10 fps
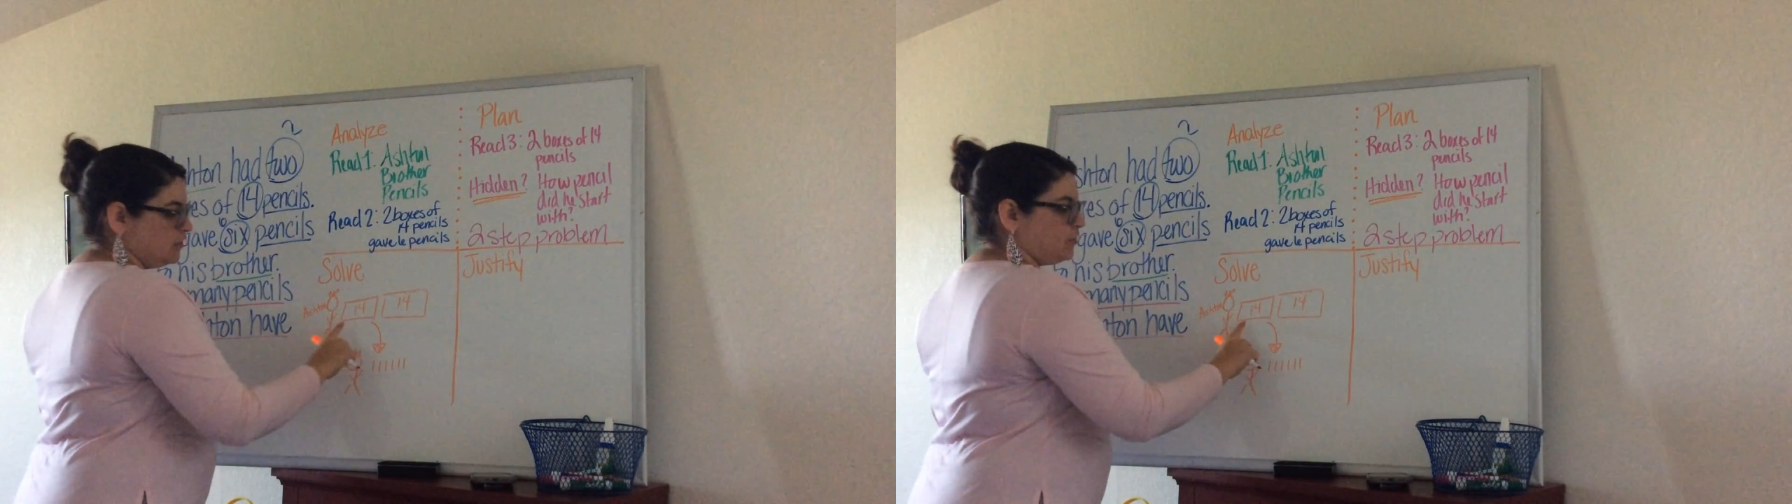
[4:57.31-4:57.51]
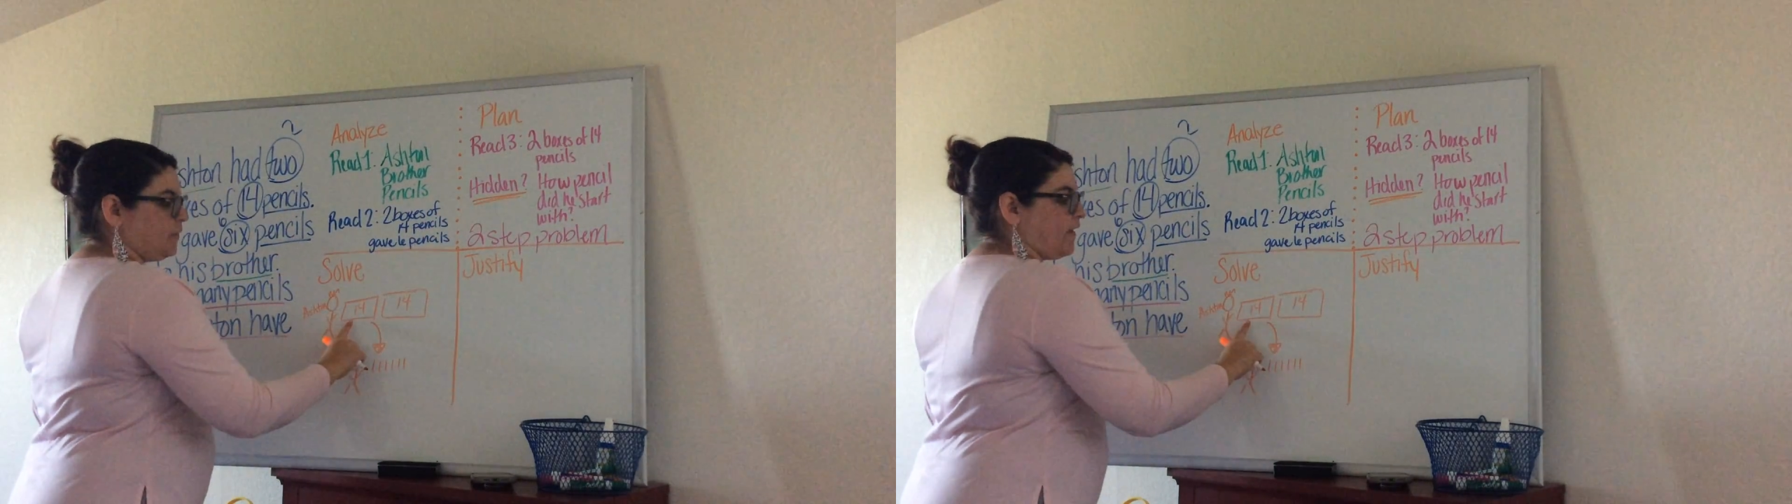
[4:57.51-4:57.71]

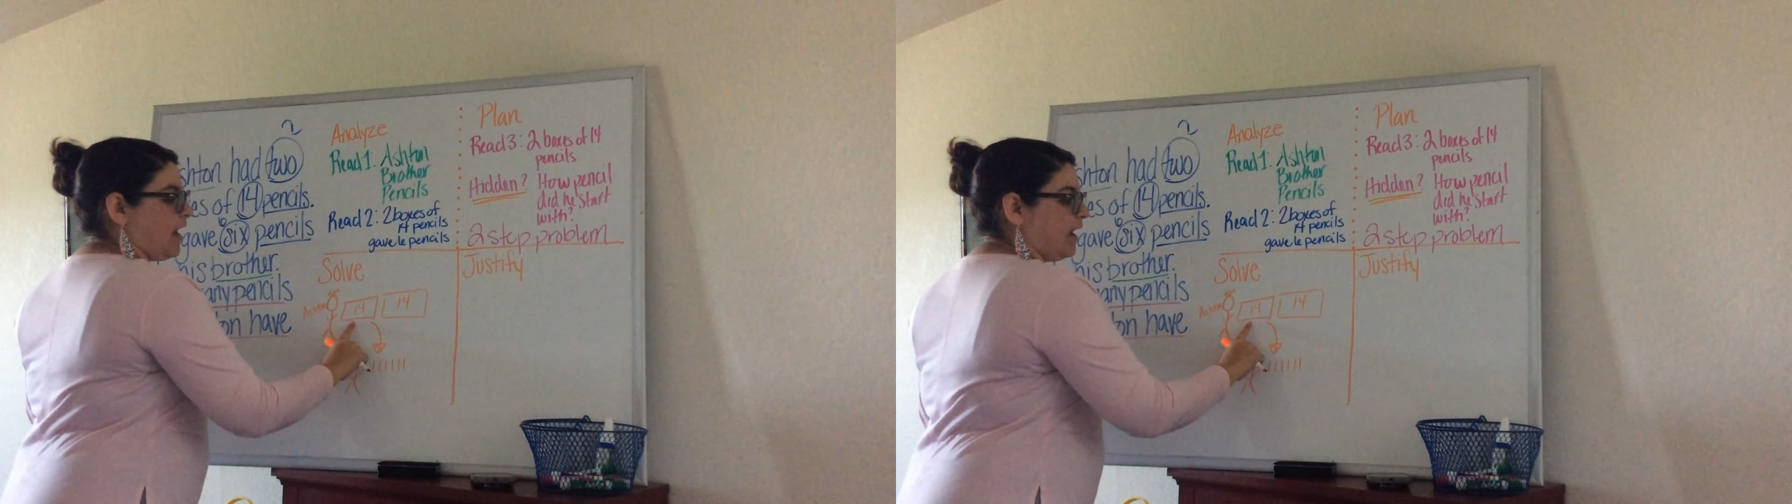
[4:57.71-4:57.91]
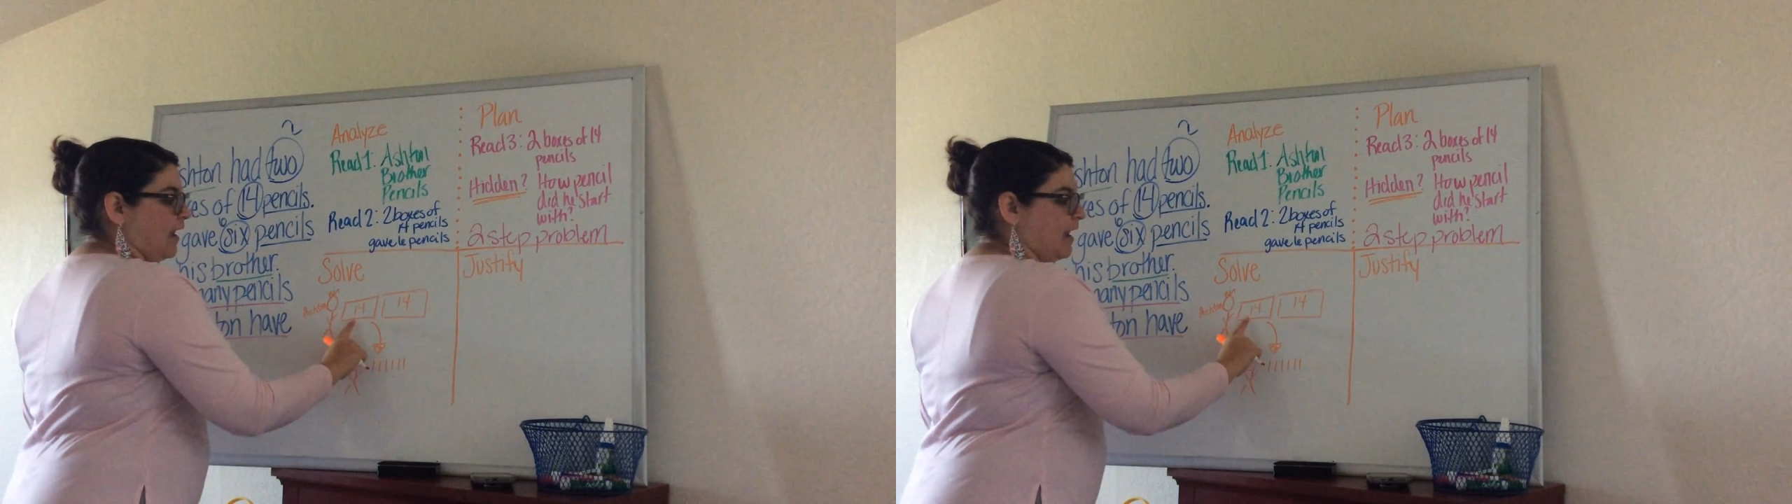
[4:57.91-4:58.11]
So if
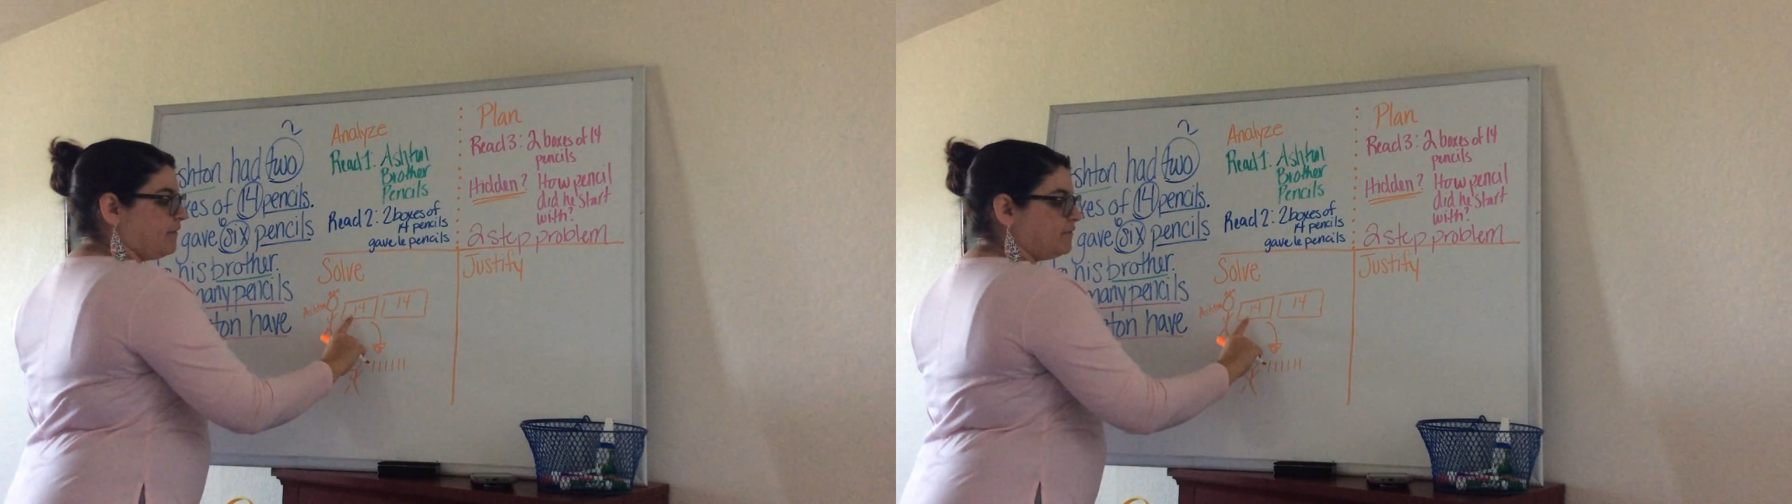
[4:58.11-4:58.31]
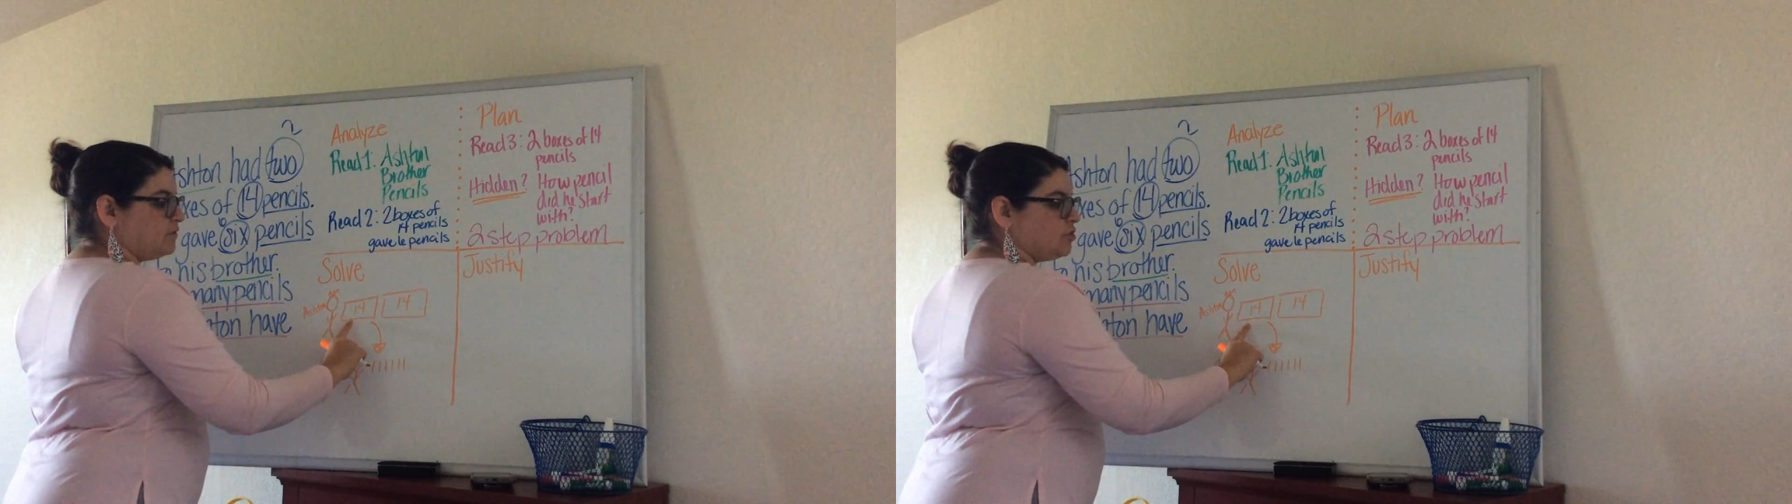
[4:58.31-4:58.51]
I have